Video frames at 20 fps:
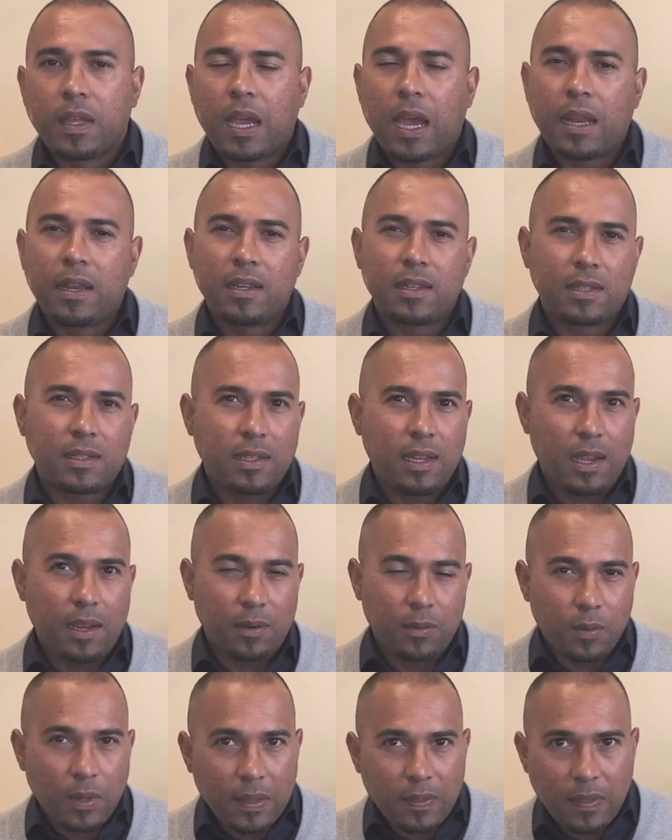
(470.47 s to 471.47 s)

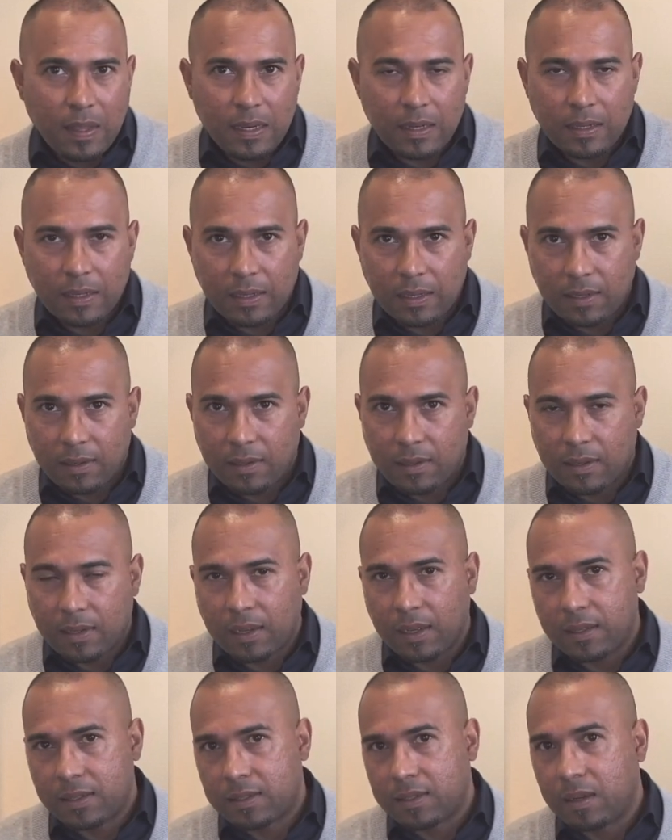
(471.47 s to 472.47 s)
Understand what they need.
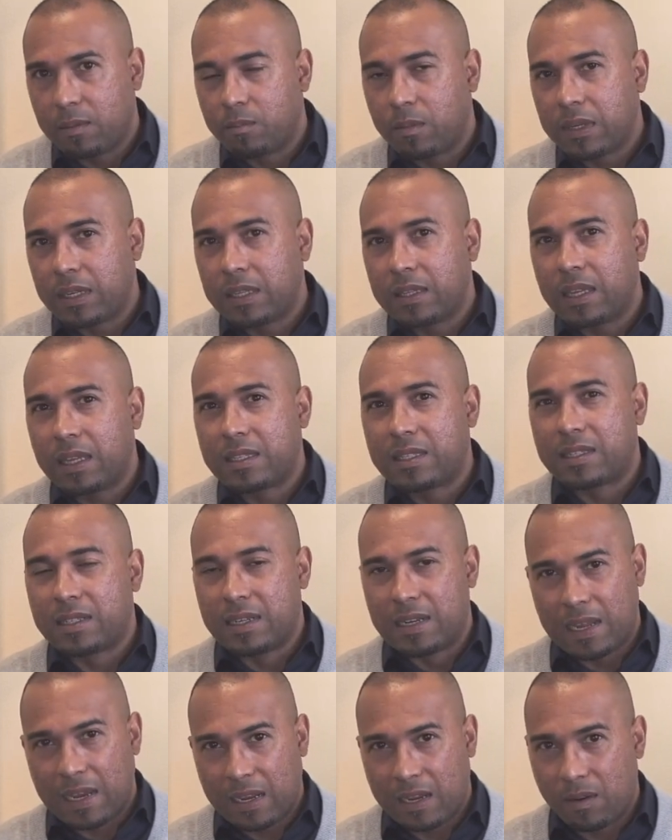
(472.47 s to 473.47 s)
Get somebody that's
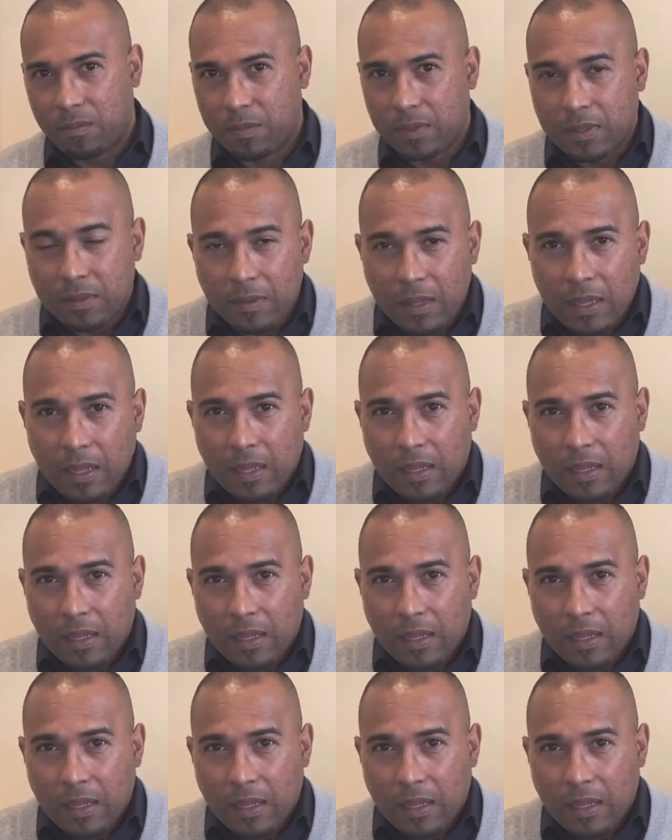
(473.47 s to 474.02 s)
reliable,